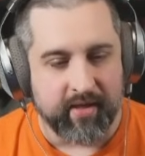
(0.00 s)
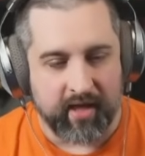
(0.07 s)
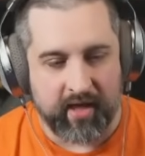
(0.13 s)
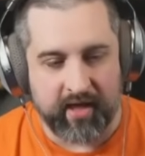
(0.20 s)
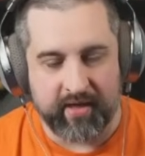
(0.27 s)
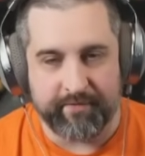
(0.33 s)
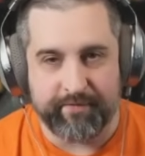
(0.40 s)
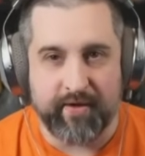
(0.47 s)

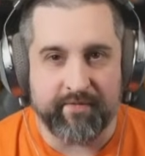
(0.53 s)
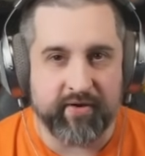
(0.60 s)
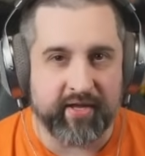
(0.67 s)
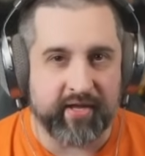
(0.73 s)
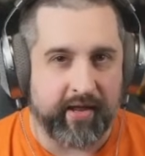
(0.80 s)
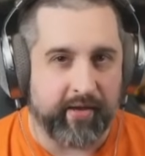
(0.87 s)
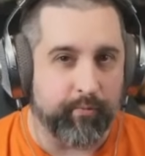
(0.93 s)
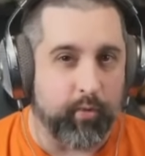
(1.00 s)
If you ever
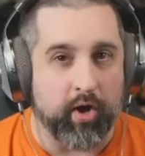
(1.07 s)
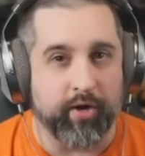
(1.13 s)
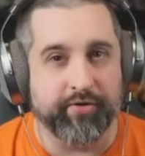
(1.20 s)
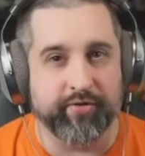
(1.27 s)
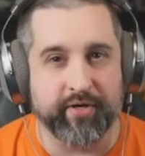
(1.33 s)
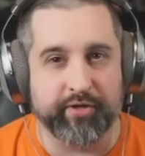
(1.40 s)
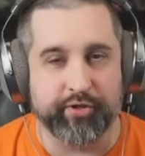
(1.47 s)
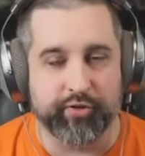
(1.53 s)
get a
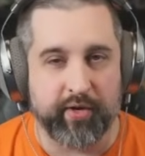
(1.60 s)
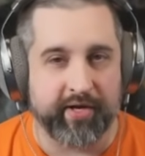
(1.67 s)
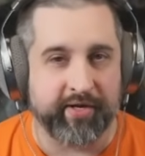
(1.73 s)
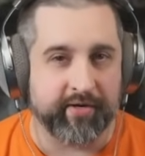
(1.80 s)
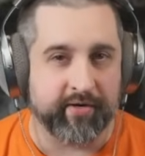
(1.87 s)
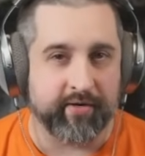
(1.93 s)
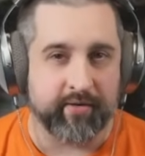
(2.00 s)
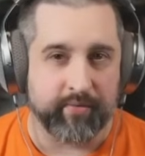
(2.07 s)
Wandering
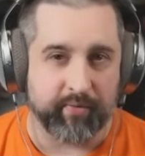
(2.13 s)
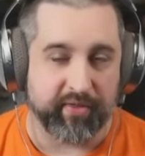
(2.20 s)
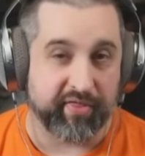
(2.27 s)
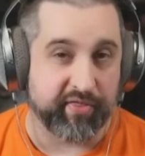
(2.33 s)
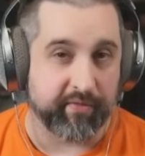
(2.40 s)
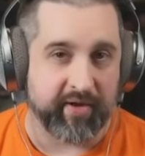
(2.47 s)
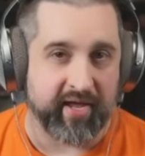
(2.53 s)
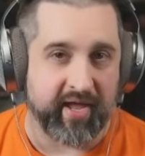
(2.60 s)
Trainer with
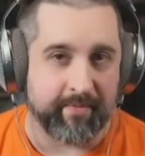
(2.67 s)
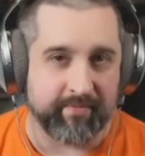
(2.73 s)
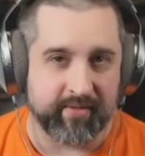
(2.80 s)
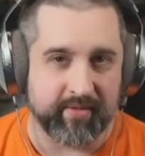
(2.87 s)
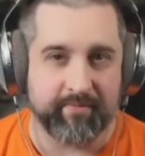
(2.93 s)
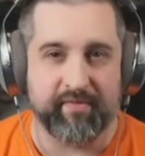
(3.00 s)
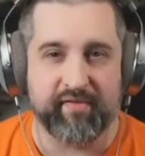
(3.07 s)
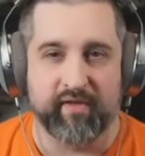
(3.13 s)
3
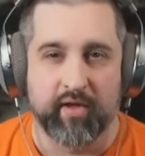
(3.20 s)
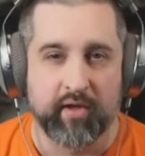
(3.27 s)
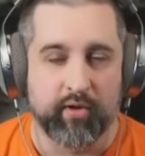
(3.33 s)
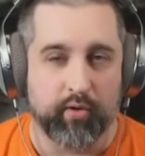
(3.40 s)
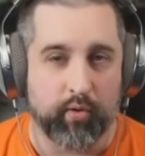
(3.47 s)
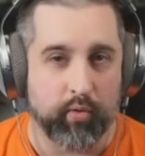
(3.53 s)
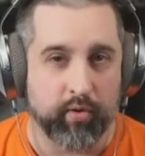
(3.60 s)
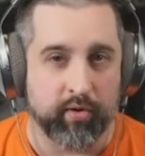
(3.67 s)
emblems,
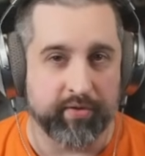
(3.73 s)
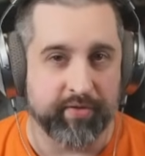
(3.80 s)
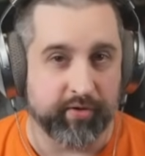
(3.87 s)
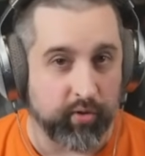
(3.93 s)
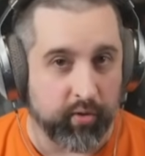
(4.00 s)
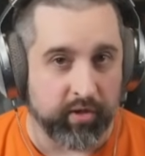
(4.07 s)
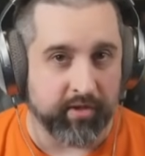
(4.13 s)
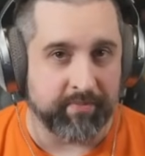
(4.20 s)
or the
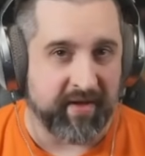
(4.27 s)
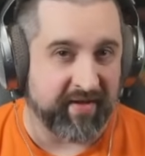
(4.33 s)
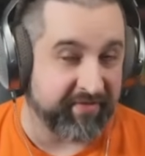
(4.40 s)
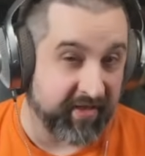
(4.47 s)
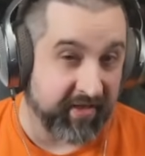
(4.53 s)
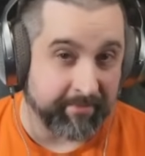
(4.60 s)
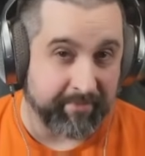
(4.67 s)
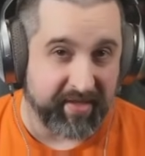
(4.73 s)
Golem off
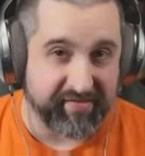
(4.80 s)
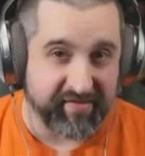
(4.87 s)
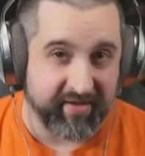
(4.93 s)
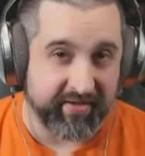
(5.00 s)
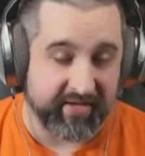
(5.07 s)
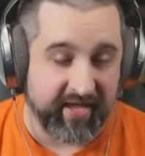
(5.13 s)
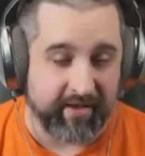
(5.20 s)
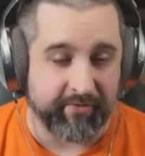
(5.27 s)
the Ambessa
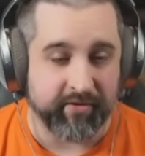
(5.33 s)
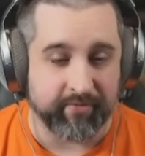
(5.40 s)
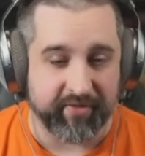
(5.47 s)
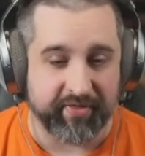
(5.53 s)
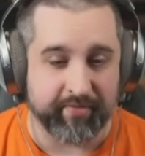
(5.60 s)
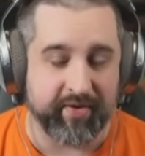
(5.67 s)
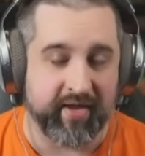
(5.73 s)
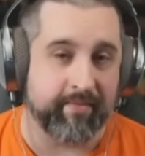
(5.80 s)
encounter
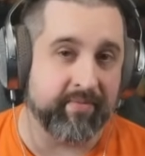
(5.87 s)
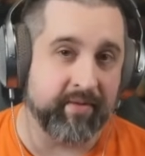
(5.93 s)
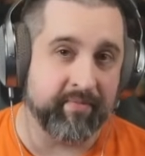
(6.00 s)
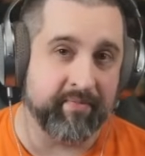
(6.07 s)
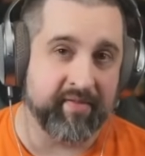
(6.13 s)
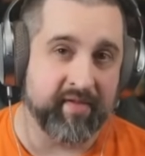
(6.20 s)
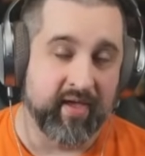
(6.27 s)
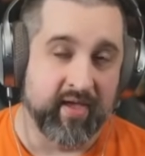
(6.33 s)
with 3
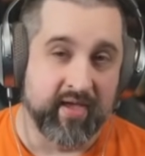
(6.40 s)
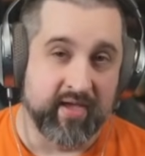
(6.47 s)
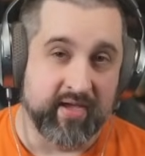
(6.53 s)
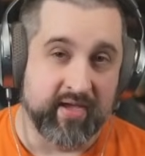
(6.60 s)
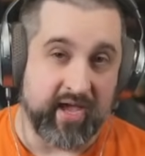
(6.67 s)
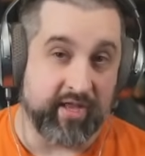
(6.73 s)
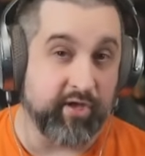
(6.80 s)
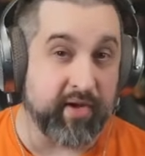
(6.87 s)
emblems,
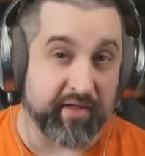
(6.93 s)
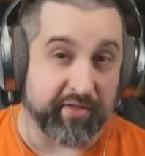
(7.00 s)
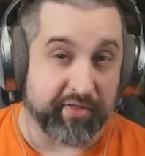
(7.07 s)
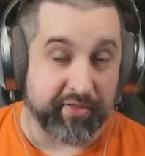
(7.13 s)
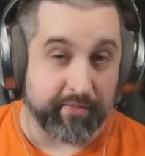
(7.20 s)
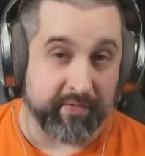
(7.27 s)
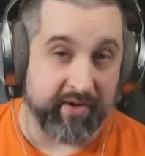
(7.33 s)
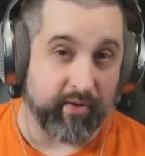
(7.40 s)
and you get
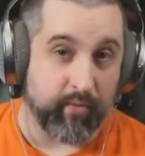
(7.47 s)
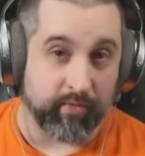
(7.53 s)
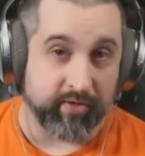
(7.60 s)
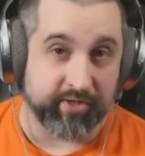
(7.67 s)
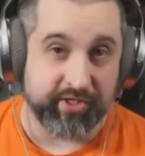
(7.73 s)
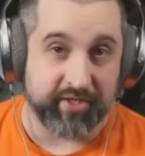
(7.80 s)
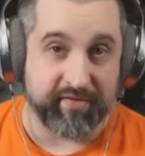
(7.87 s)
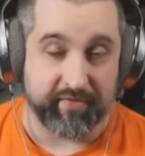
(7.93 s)
3
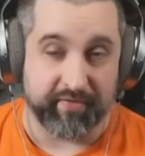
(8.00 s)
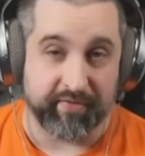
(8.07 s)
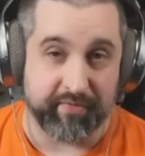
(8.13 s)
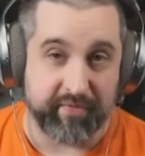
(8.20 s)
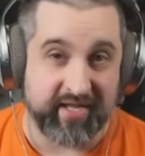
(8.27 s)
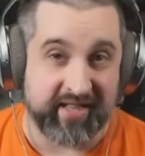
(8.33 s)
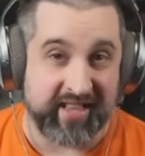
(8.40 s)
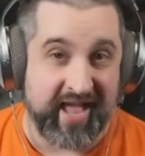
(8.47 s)
origins or
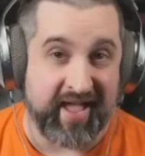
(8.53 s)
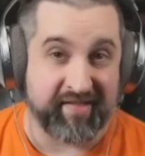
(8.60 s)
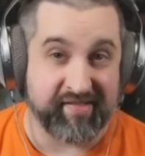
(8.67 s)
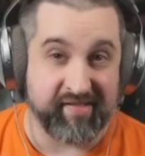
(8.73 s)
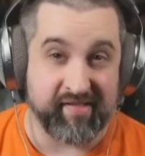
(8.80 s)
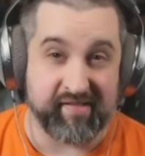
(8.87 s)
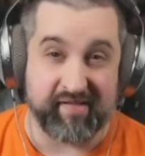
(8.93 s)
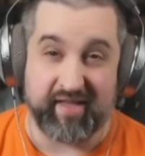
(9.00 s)
3
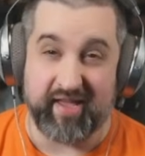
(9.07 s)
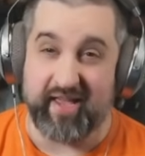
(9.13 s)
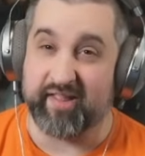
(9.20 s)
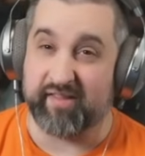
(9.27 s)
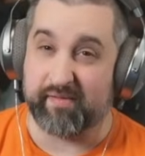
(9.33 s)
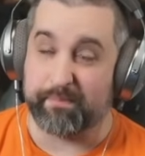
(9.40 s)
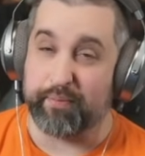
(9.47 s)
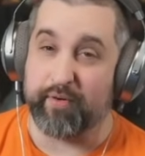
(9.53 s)
classes,
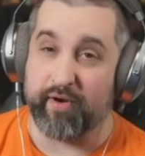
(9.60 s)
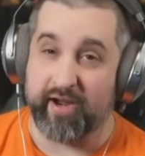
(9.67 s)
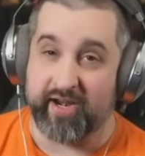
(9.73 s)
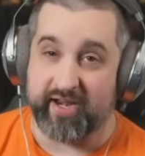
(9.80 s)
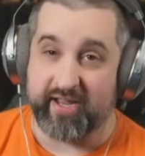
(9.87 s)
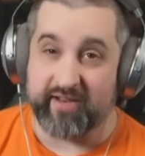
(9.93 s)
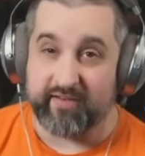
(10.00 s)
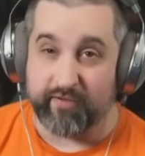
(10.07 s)
it's
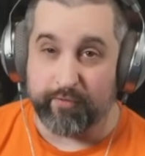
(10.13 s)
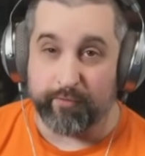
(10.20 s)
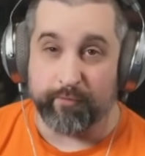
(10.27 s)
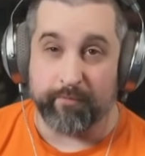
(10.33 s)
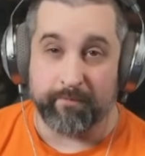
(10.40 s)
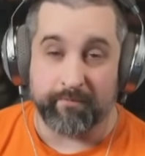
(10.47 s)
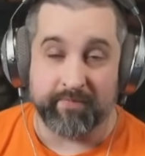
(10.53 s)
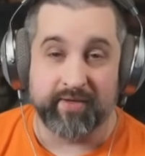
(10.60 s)
pretty
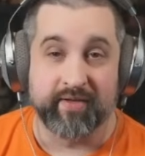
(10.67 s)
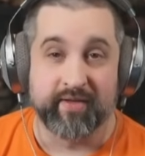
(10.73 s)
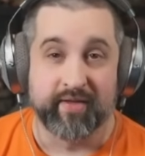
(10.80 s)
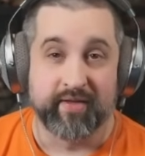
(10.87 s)
doomed.